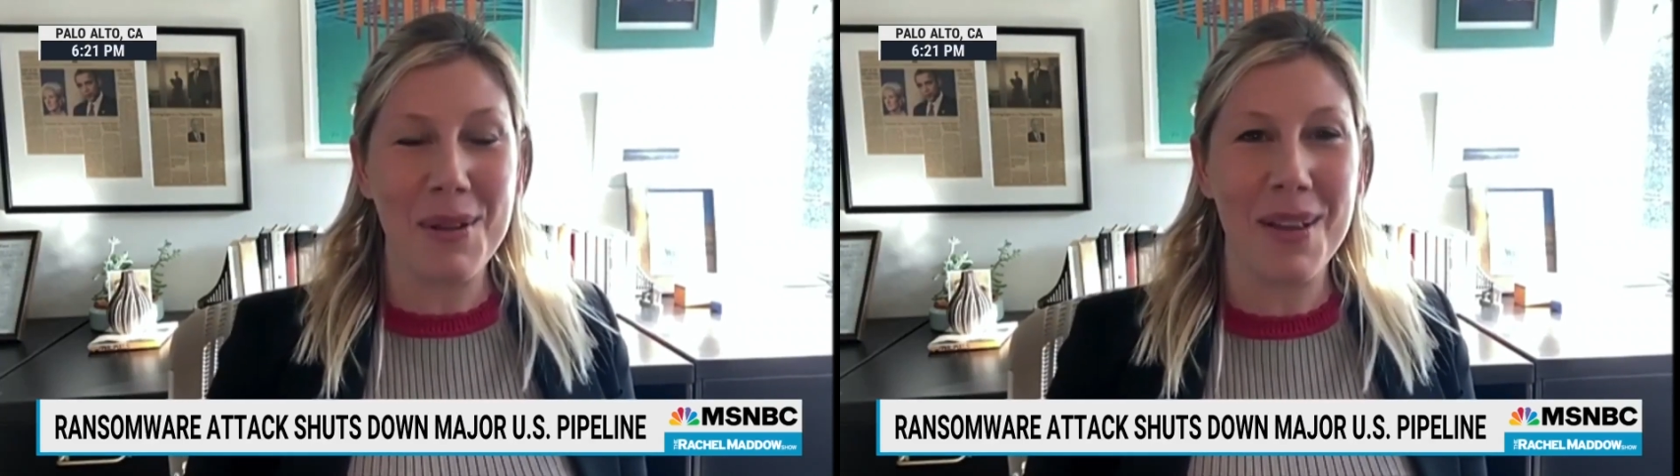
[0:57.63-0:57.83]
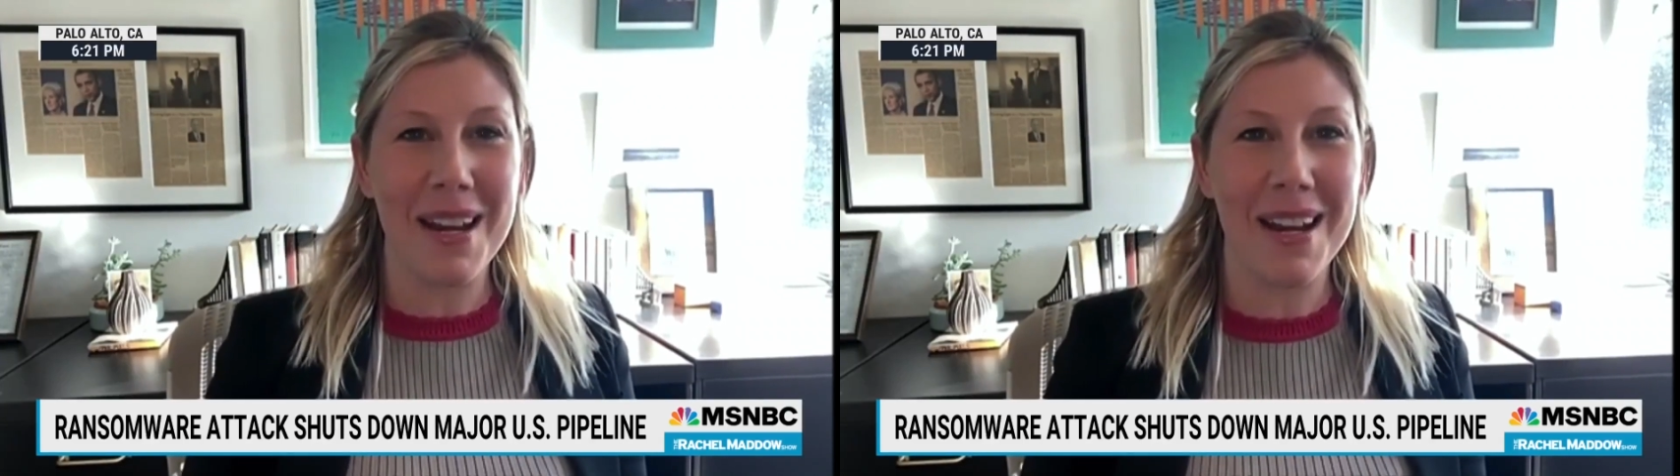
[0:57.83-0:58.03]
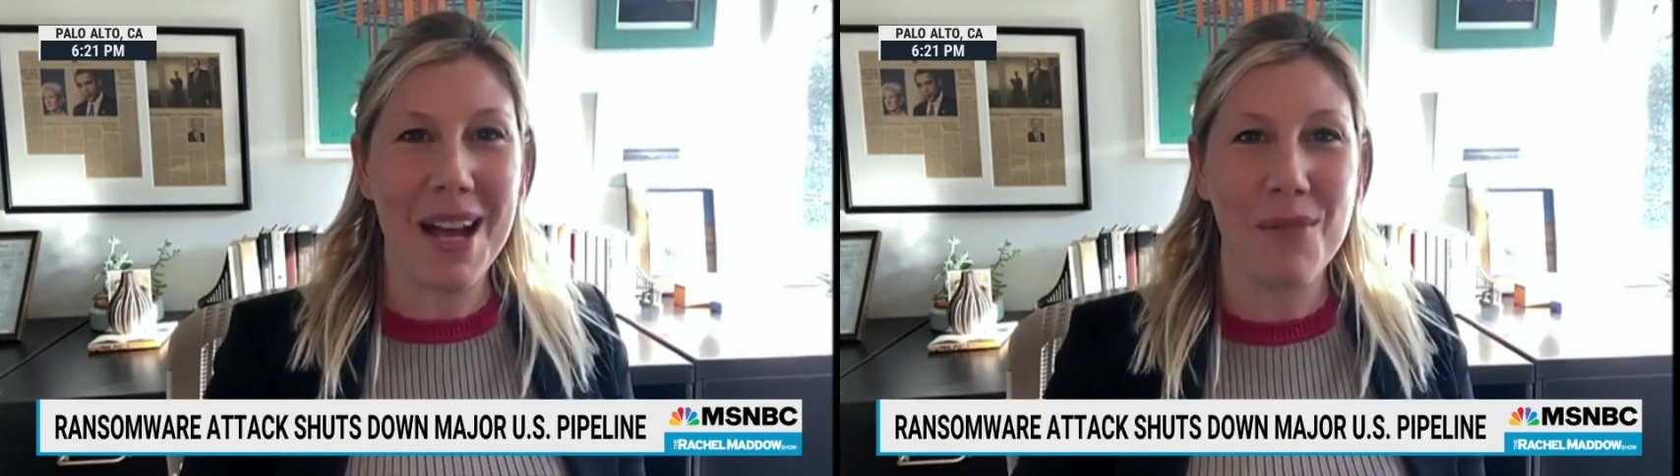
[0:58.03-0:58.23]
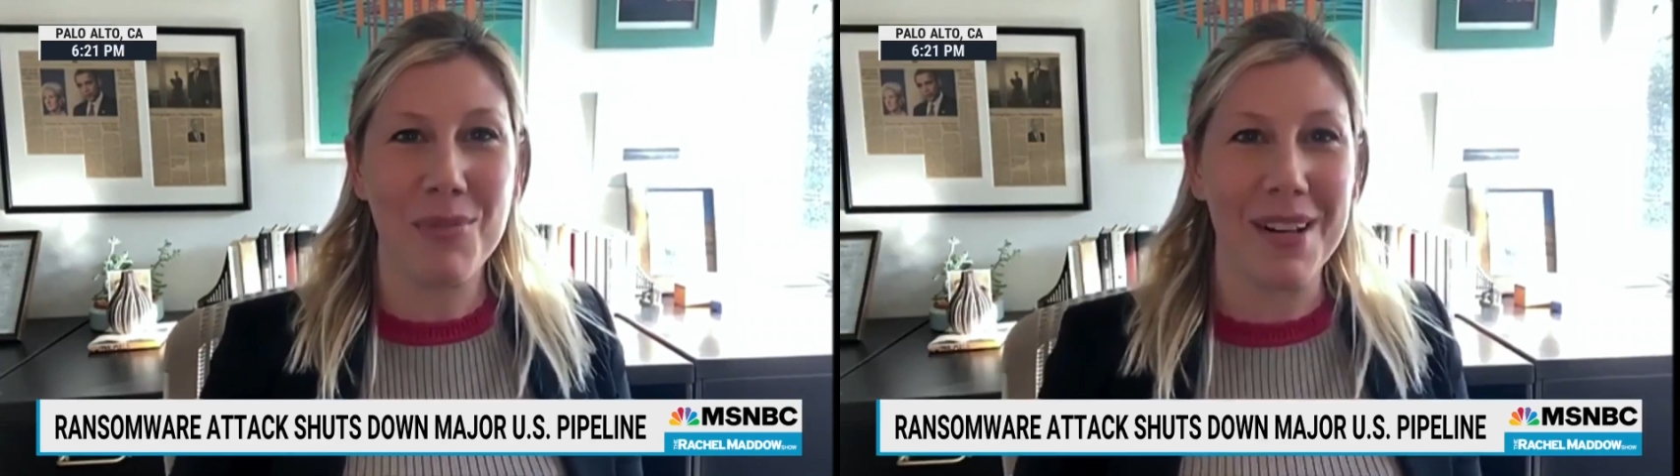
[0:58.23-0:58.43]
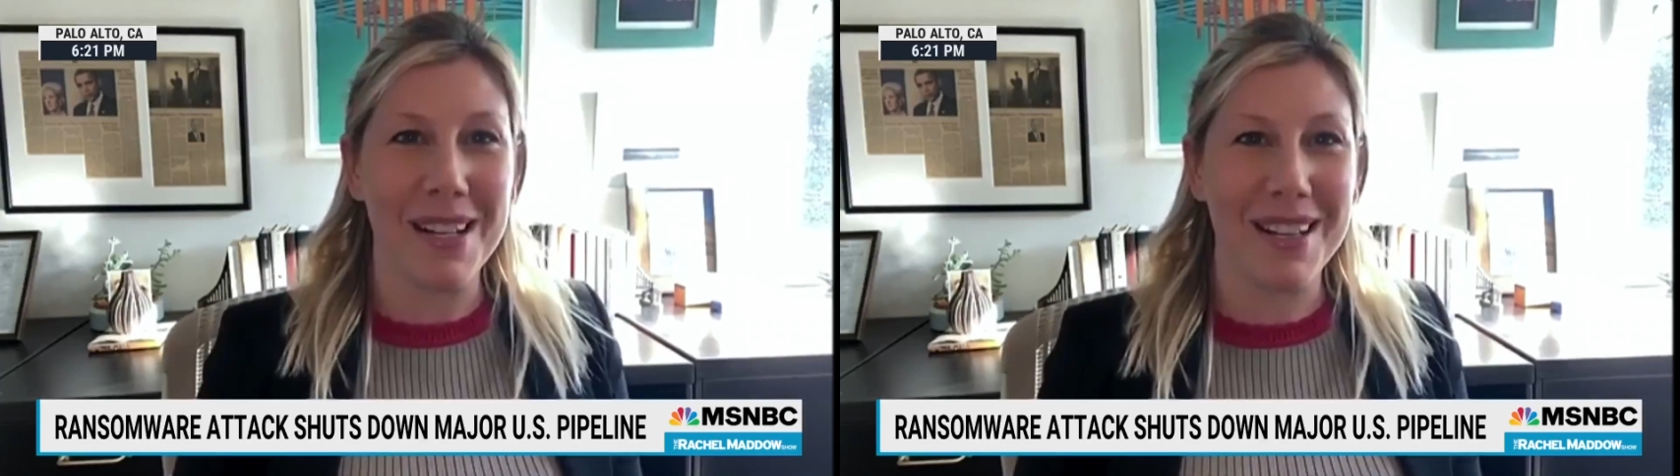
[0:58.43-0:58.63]
You laid it
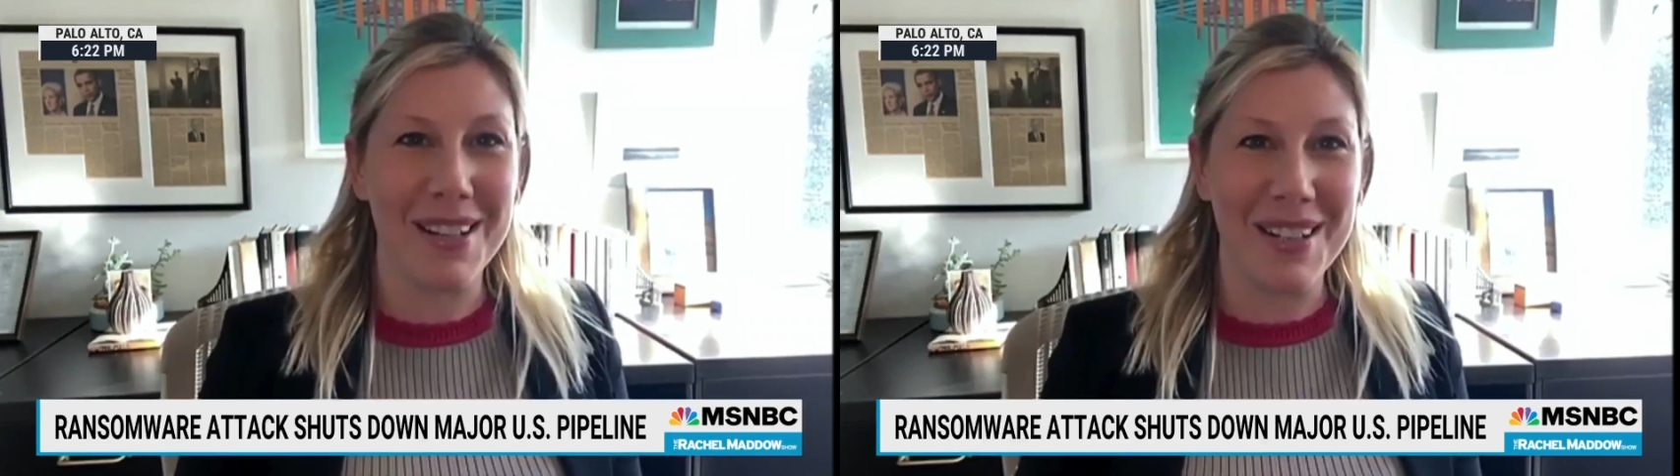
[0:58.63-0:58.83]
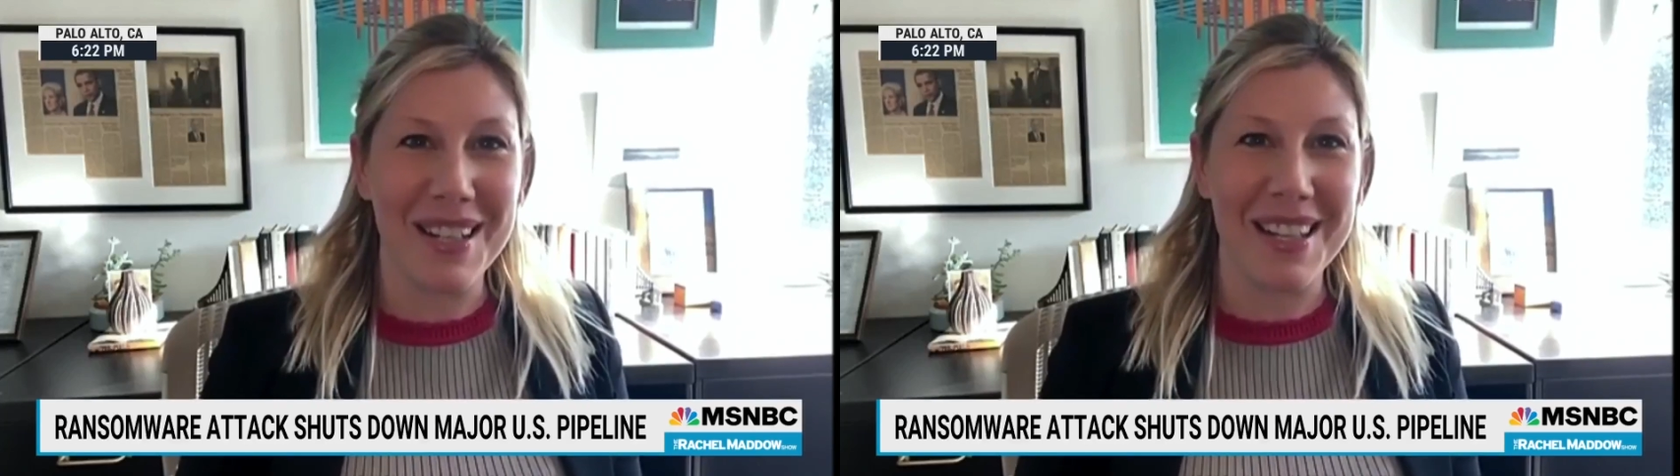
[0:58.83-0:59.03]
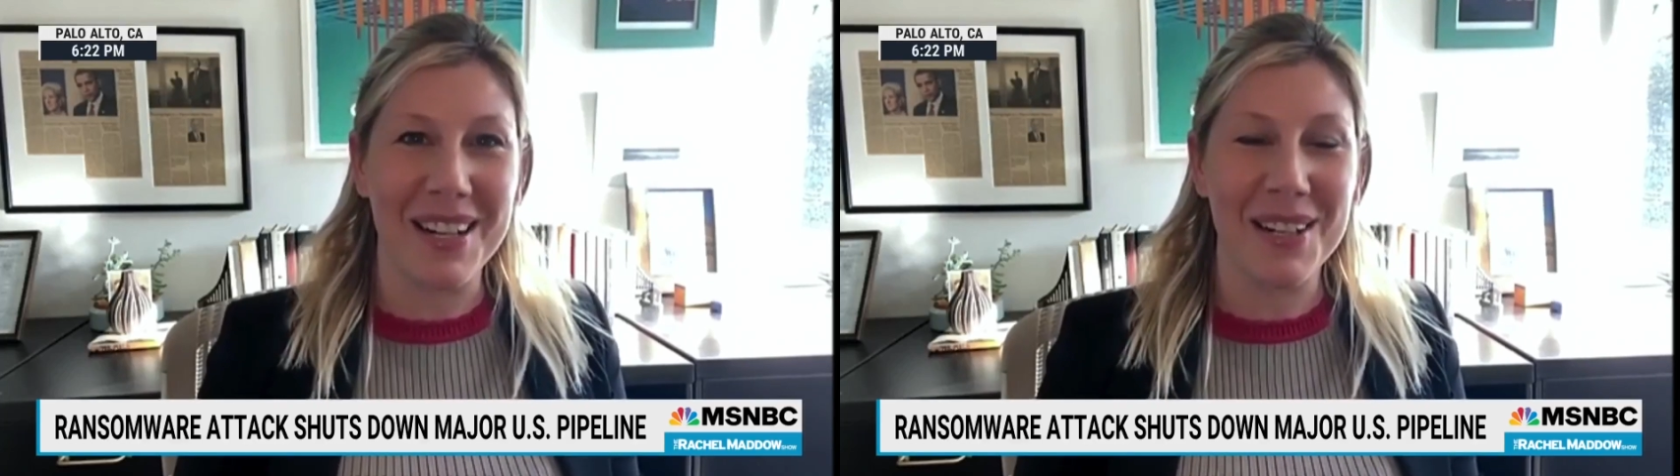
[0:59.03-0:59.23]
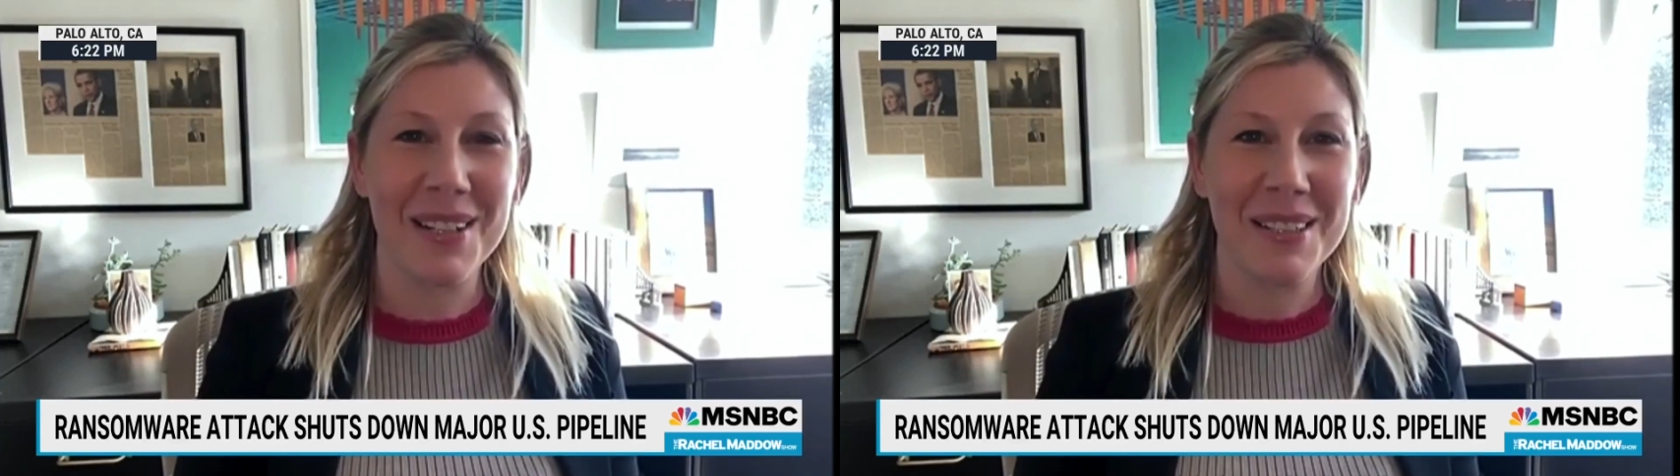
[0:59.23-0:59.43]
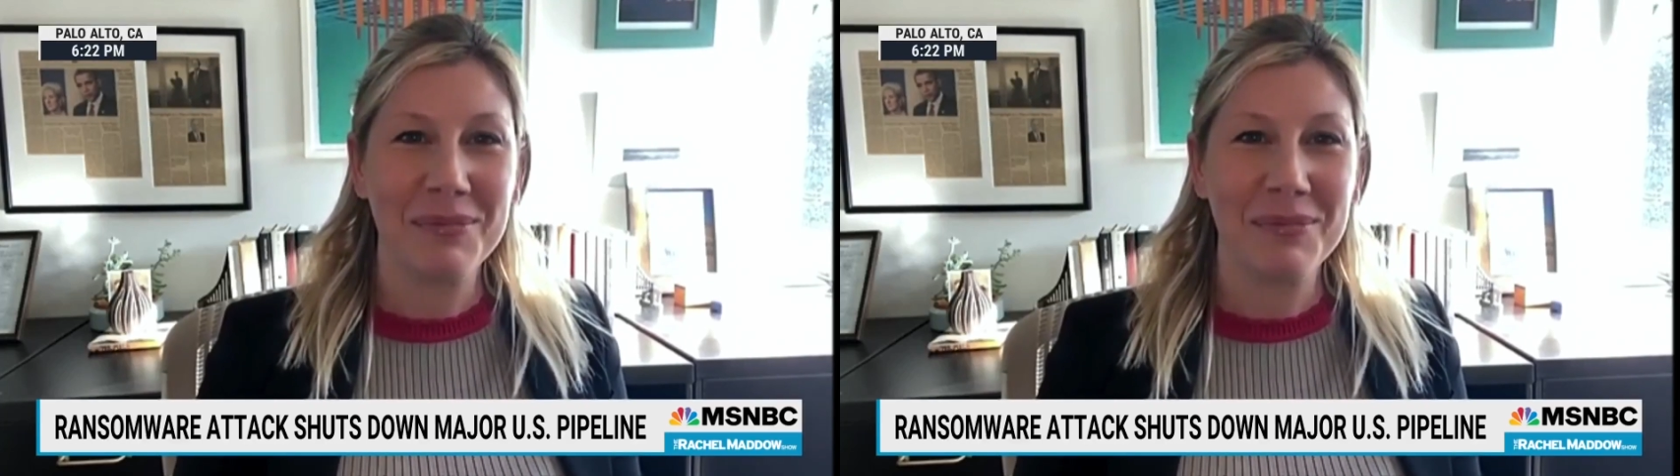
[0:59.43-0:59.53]
out pretty clearly there.